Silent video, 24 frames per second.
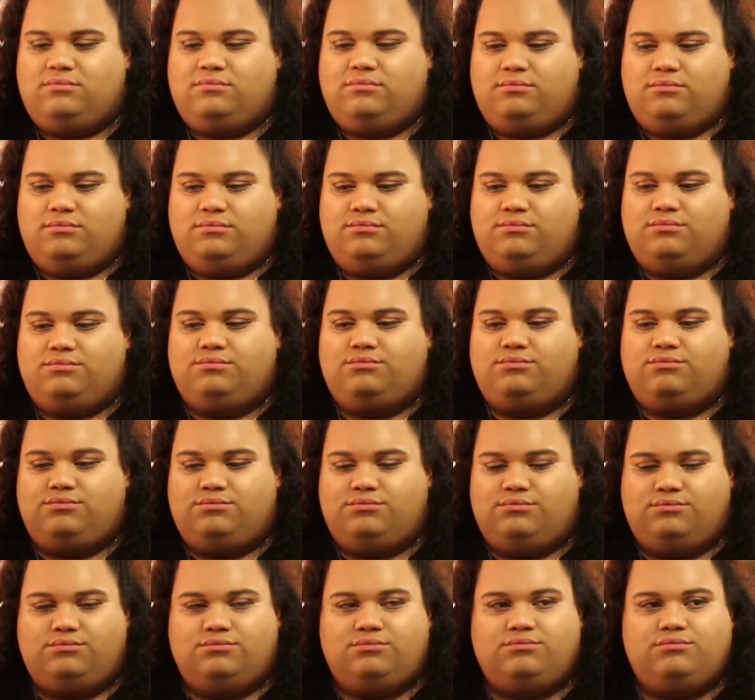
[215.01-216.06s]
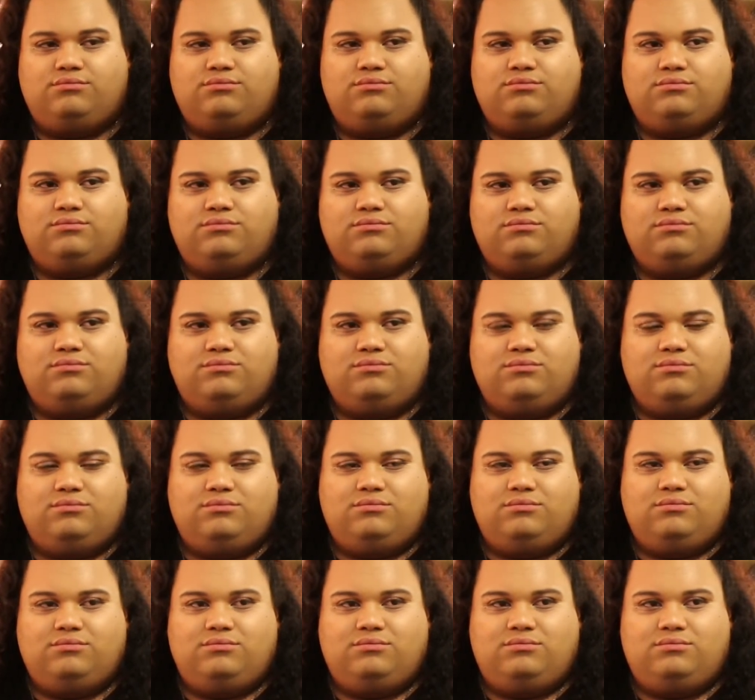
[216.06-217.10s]

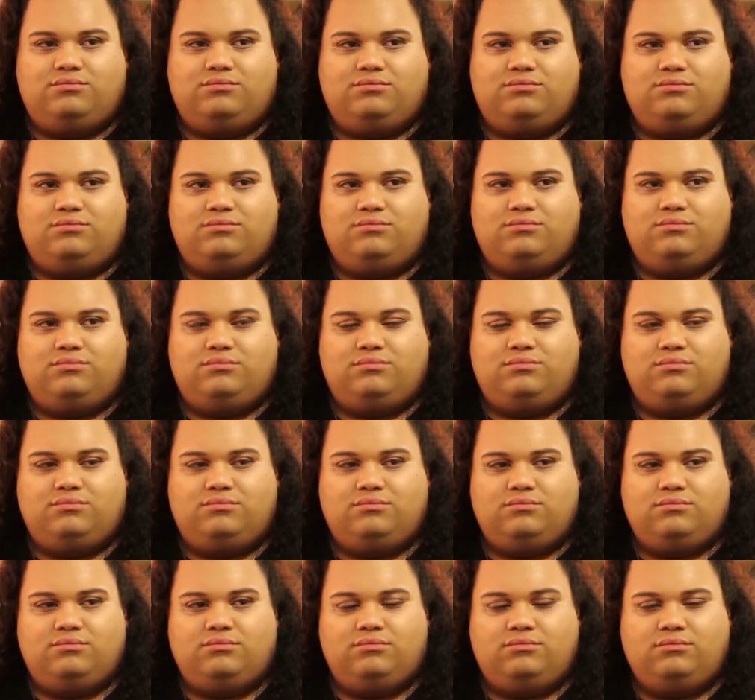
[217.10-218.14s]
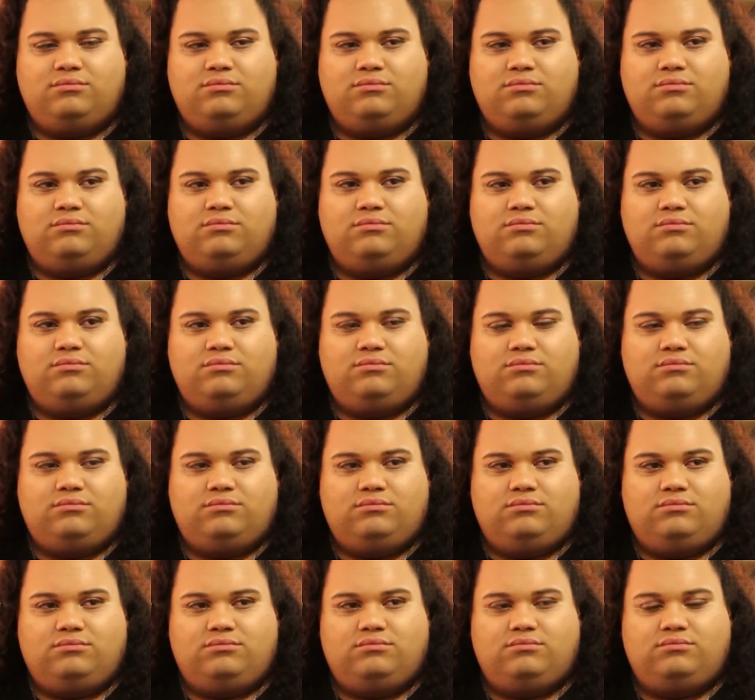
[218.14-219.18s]

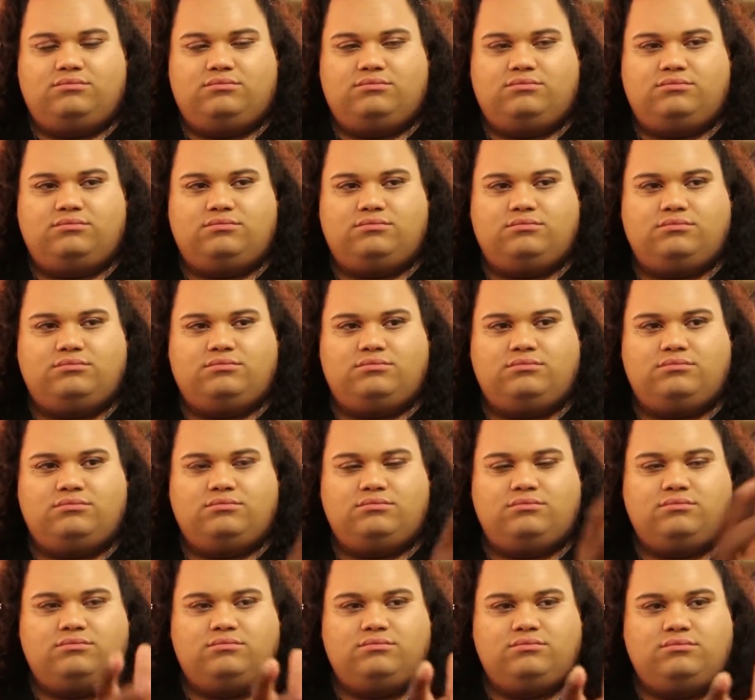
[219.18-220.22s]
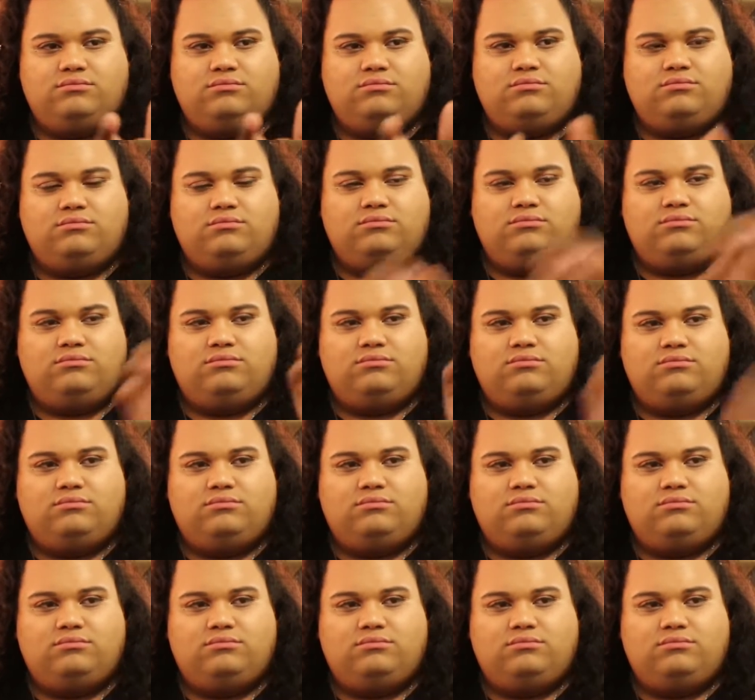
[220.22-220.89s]
This person isn't speaking.